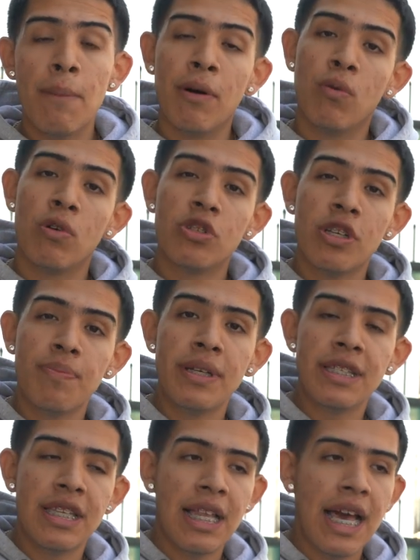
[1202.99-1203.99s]
But we'll jump
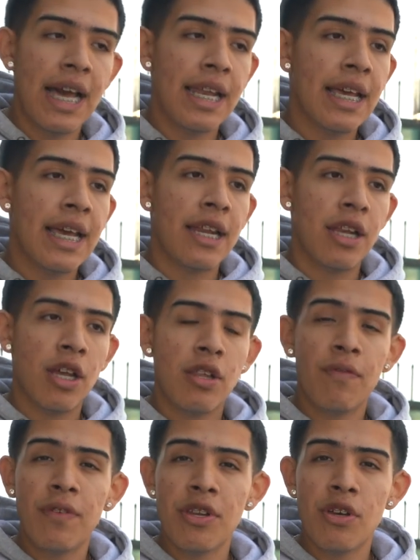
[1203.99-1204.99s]
into that in
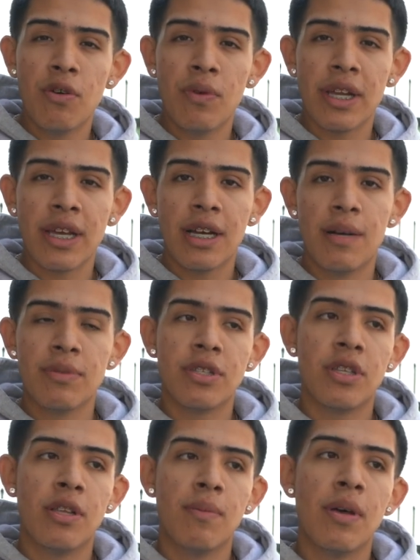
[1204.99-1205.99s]
another video when it comes
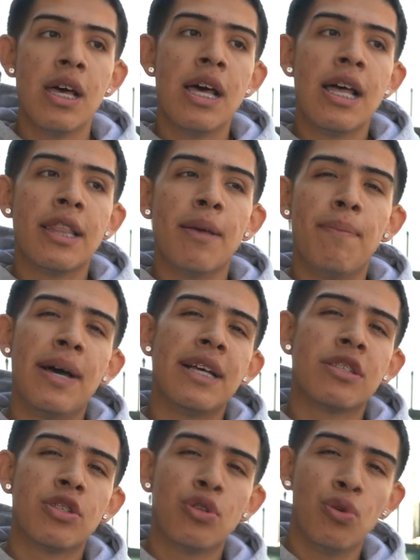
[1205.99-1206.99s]
to the
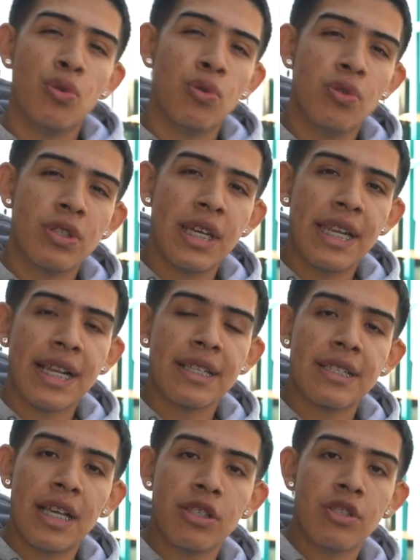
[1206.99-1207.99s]
best tools and
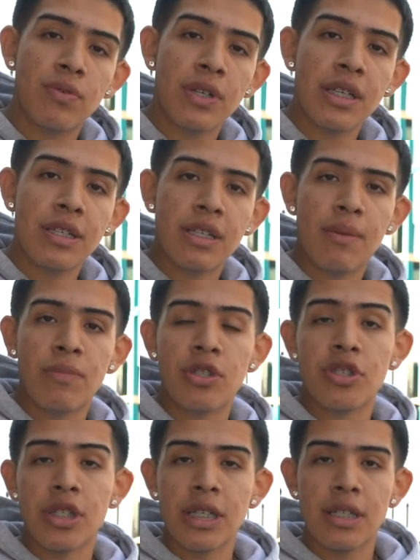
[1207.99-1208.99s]
accessories and
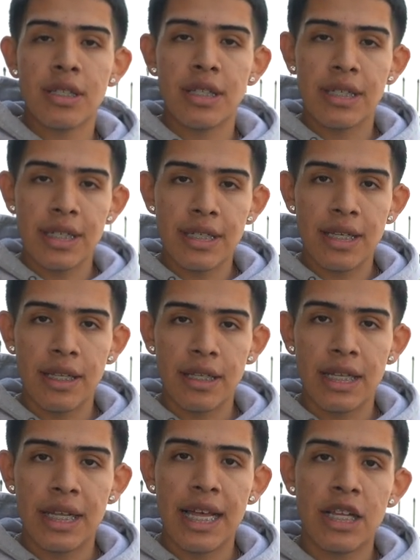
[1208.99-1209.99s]
machines to
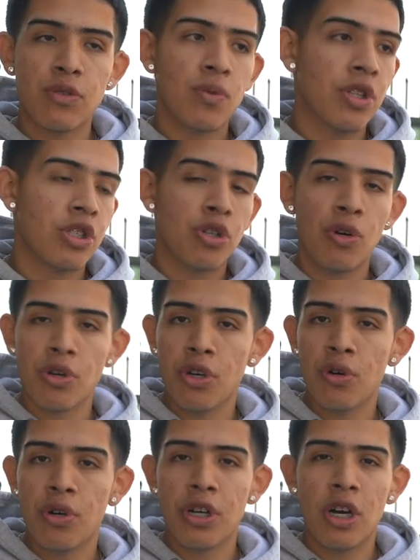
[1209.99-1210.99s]
detailing, and that's where the
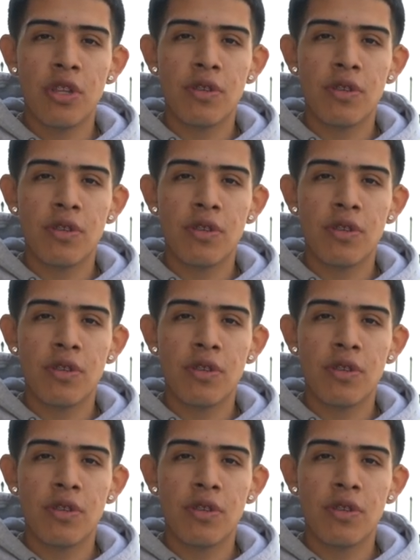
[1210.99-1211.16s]
tornador and all